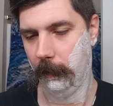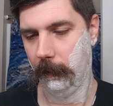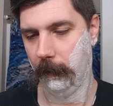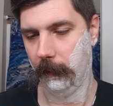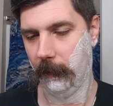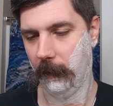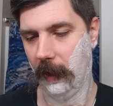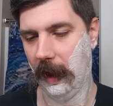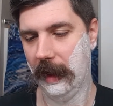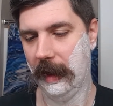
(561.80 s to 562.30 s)

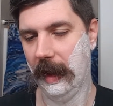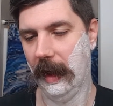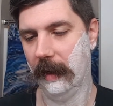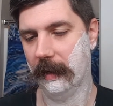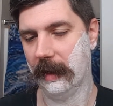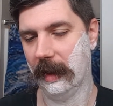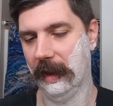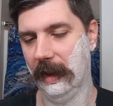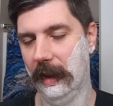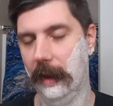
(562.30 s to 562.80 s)
right now it's a
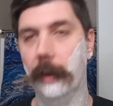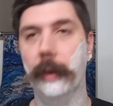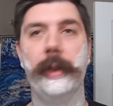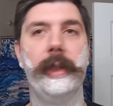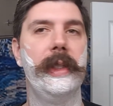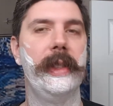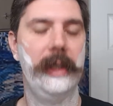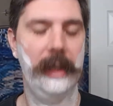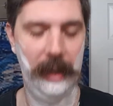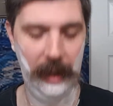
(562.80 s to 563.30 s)
little
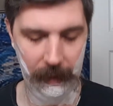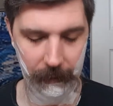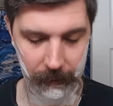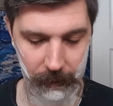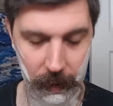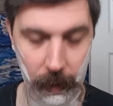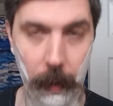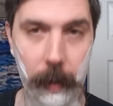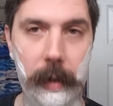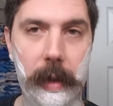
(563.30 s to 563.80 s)
stiff, so
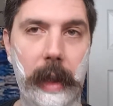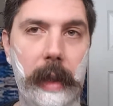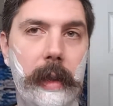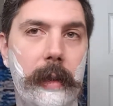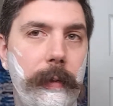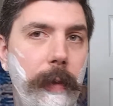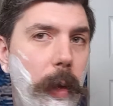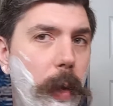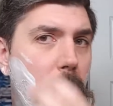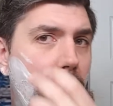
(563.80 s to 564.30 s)
it's
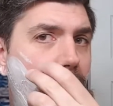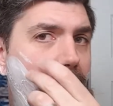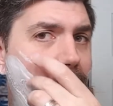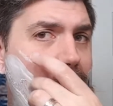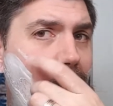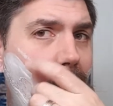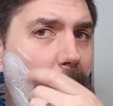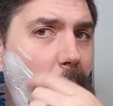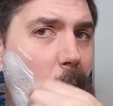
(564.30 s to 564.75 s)
exfoliating,